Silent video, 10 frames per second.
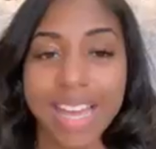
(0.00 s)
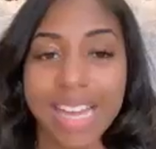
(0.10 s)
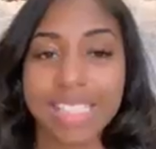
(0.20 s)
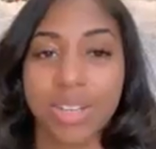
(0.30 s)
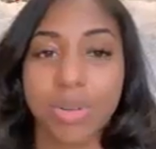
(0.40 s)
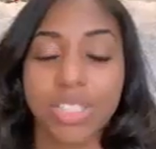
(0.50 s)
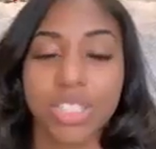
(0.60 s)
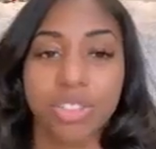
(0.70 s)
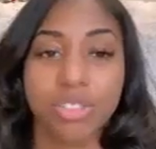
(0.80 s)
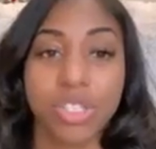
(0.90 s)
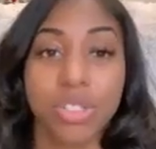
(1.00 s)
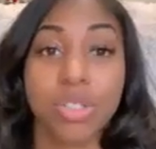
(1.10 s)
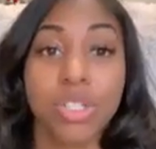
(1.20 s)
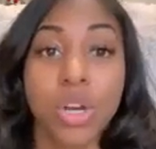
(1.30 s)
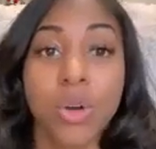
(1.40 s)
excellent question, Crystal.
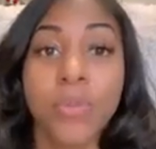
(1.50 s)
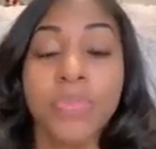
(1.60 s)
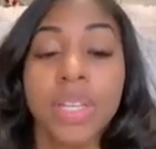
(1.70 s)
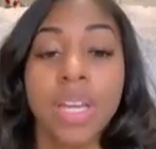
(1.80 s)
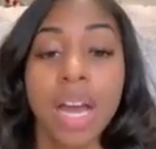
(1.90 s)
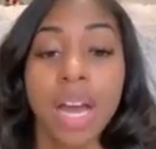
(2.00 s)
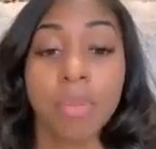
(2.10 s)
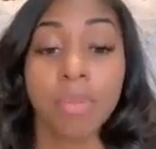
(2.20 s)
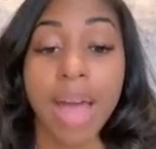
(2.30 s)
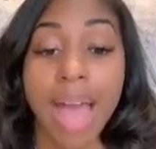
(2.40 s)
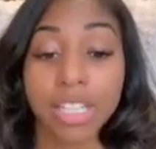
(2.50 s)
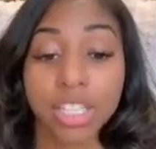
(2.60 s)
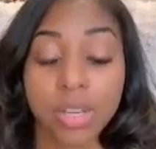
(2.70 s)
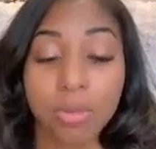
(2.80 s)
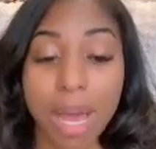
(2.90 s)
So actually,